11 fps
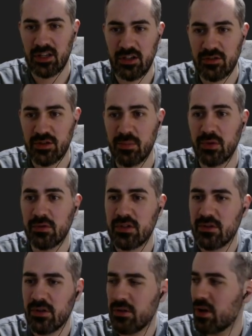use a bool
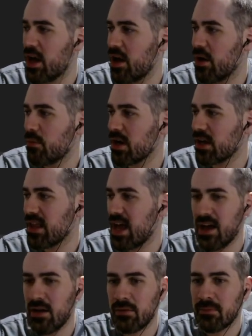to work that
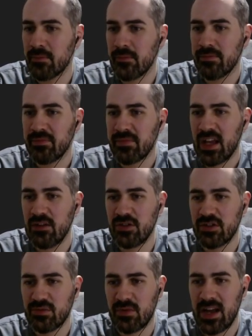out. I'll
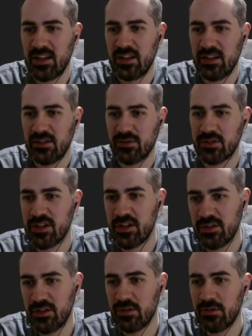just write yield
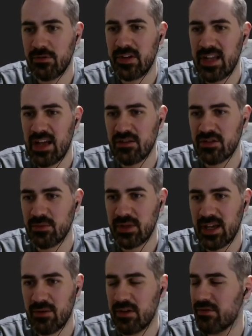return null for now so we
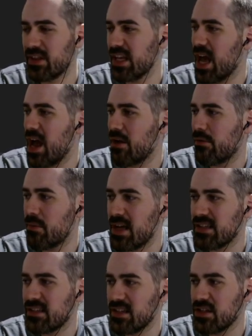get rid of the error
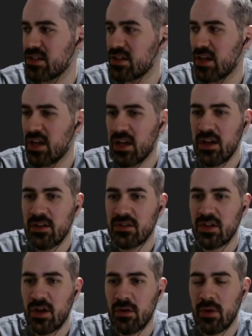message.
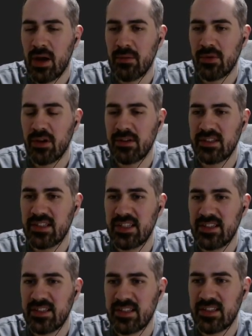So I'm going to need
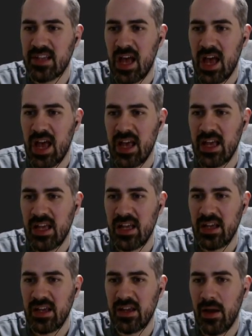to
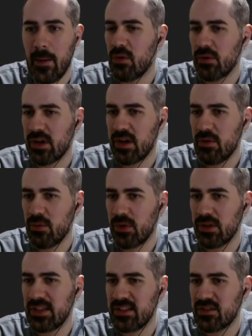say, I'm going to
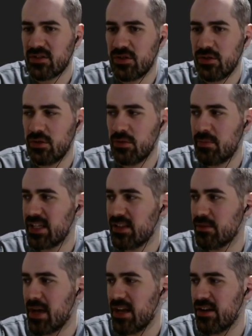want this to be
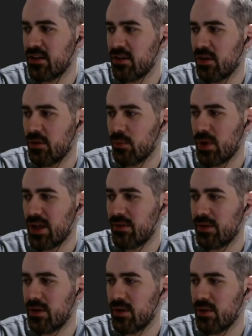dependent on
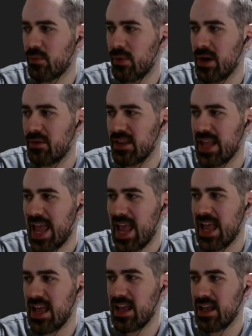whether we're in
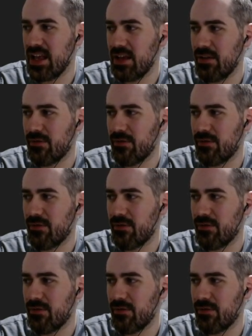a